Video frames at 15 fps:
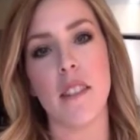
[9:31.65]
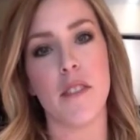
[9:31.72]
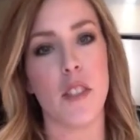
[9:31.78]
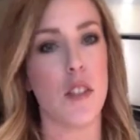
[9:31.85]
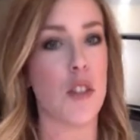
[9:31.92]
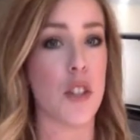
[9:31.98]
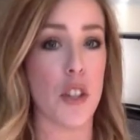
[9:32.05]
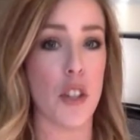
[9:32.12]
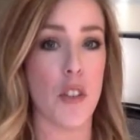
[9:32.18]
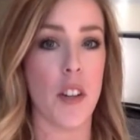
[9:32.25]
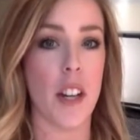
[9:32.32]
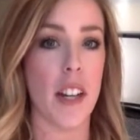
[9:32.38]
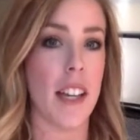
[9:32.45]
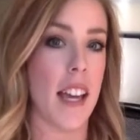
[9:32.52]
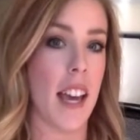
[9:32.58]
If you'd tune
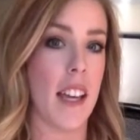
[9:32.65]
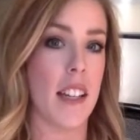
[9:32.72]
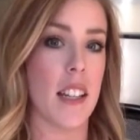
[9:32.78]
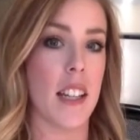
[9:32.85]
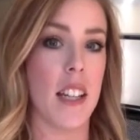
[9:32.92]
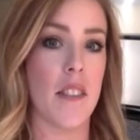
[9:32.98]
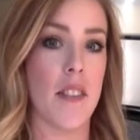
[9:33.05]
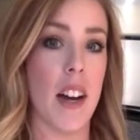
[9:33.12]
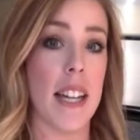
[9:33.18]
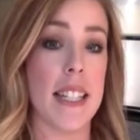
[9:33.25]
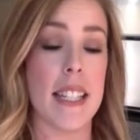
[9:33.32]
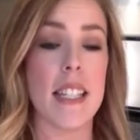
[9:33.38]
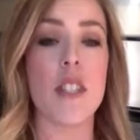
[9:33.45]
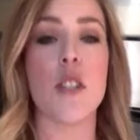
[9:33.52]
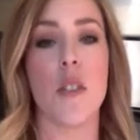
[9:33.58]
in again if I
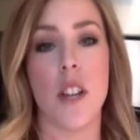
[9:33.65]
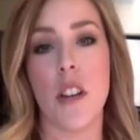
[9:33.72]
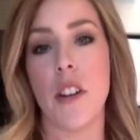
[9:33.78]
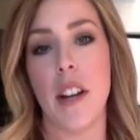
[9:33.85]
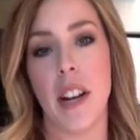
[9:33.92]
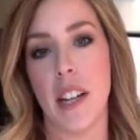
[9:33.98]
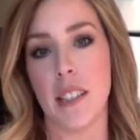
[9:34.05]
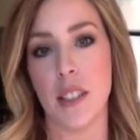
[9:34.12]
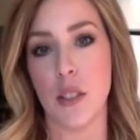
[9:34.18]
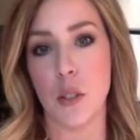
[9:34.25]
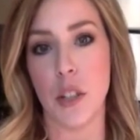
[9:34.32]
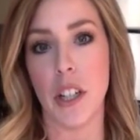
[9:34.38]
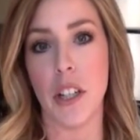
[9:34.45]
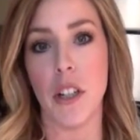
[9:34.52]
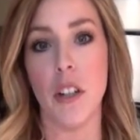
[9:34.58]
did do another hair
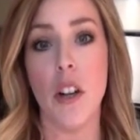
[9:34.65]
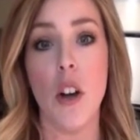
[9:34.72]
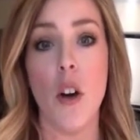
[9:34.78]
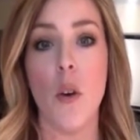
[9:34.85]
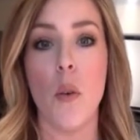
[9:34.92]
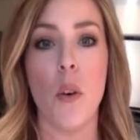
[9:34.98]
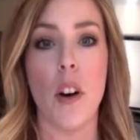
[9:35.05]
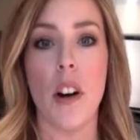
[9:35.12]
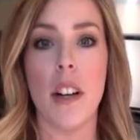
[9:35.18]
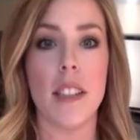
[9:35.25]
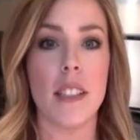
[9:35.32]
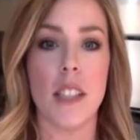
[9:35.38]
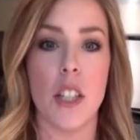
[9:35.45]
tutorial, or,